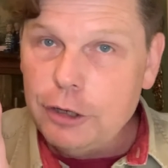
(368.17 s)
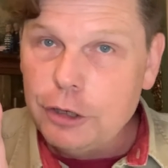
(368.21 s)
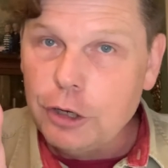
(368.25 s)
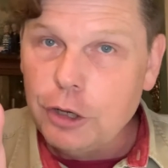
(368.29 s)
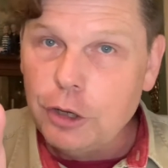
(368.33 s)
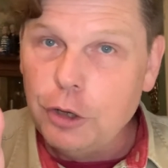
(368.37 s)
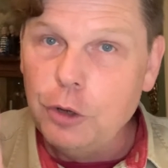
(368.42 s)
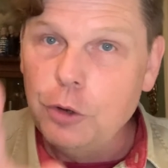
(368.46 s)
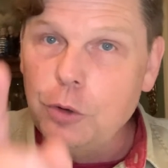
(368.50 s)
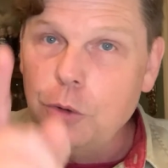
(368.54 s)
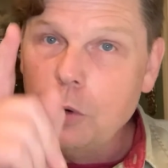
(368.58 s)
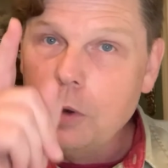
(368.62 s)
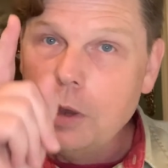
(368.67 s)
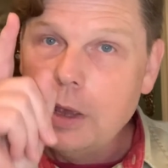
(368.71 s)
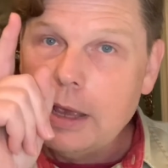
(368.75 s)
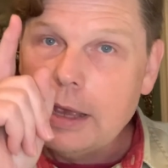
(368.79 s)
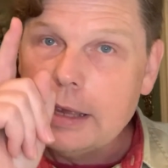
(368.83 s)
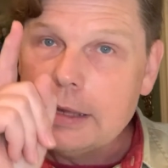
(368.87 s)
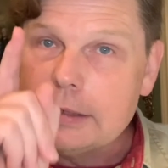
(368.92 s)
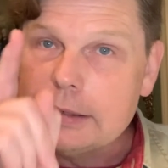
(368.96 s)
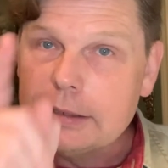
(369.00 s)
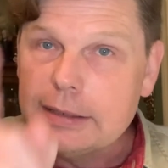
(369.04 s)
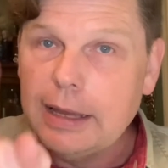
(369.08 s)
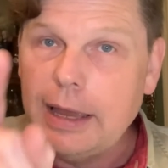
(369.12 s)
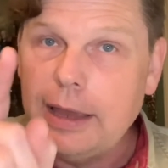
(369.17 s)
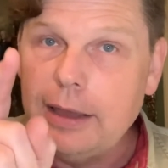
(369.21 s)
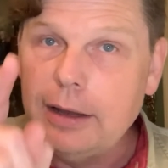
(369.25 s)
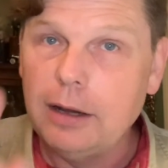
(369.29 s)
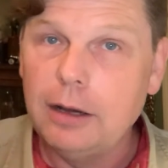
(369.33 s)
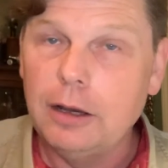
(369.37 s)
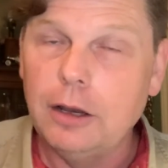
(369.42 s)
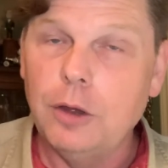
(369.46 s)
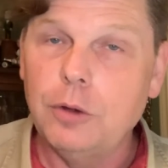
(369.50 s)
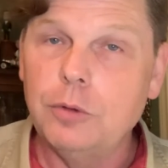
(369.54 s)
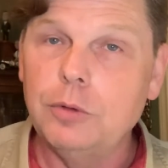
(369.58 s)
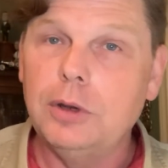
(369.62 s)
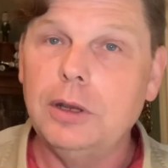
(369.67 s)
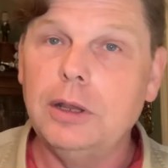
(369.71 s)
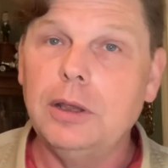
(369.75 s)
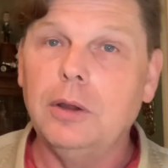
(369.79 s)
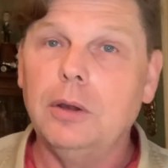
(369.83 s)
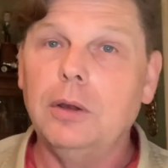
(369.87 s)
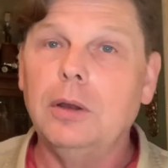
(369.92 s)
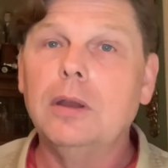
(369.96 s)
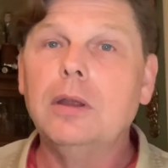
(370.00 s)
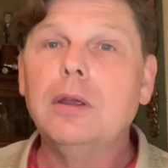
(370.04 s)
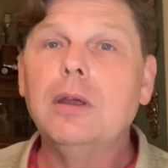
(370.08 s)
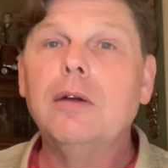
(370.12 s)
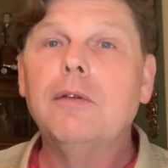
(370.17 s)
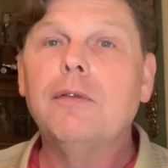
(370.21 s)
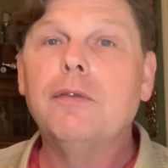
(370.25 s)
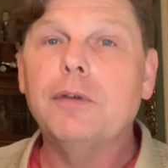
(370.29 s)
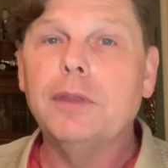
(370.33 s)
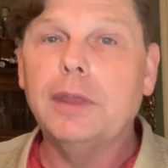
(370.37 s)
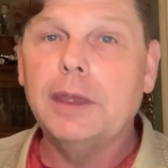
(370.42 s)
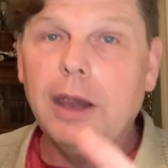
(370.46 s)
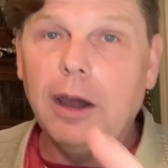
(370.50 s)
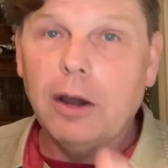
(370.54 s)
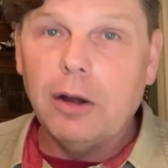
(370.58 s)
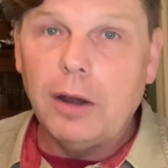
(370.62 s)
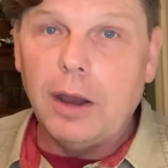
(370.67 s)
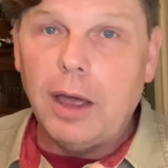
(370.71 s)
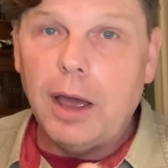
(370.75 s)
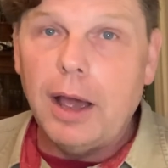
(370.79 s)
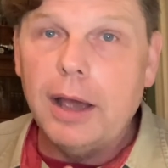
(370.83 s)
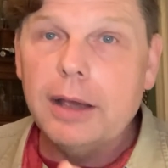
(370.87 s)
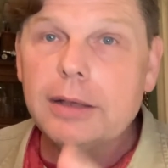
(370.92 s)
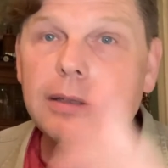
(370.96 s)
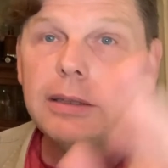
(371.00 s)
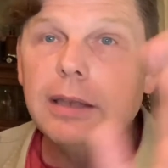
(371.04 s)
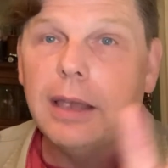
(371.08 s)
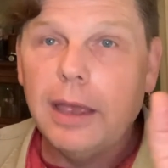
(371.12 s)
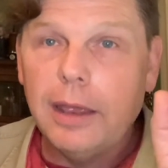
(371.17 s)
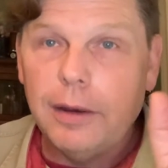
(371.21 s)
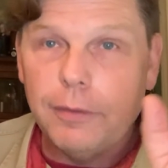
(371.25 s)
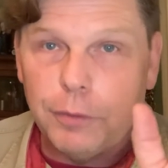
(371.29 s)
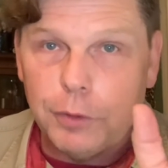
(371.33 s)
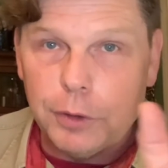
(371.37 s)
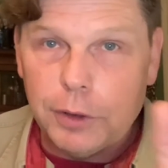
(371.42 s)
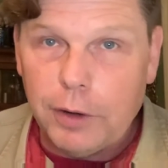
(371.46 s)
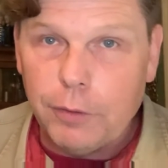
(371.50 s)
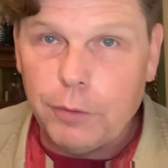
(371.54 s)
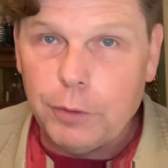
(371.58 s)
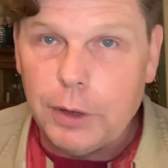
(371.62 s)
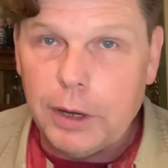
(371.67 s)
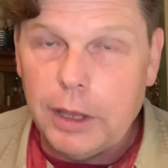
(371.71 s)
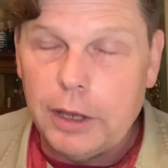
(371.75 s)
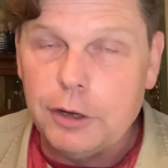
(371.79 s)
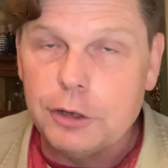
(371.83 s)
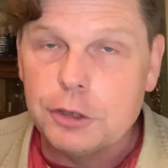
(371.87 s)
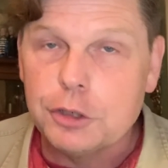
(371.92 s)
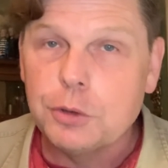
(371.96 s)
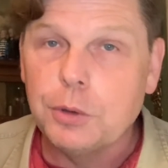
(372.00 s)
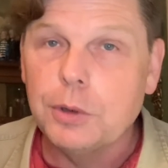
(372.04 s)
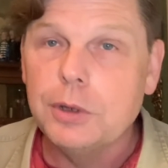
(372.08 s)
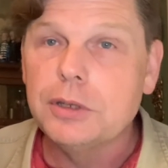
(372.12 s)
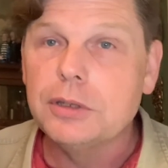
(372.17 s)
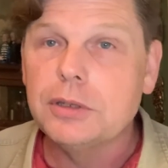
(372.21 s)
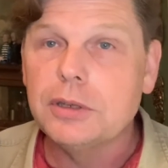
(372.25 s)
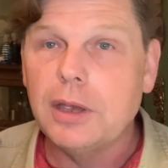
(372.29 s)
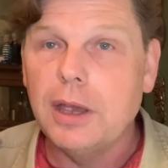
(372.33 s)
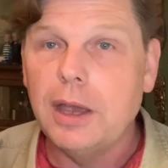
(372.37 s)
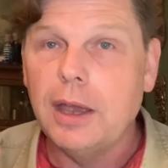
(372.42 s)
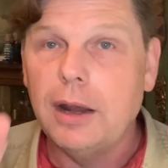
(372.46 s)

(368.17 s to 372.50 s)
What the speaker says: do a standalone deal for the airlines and for different industries.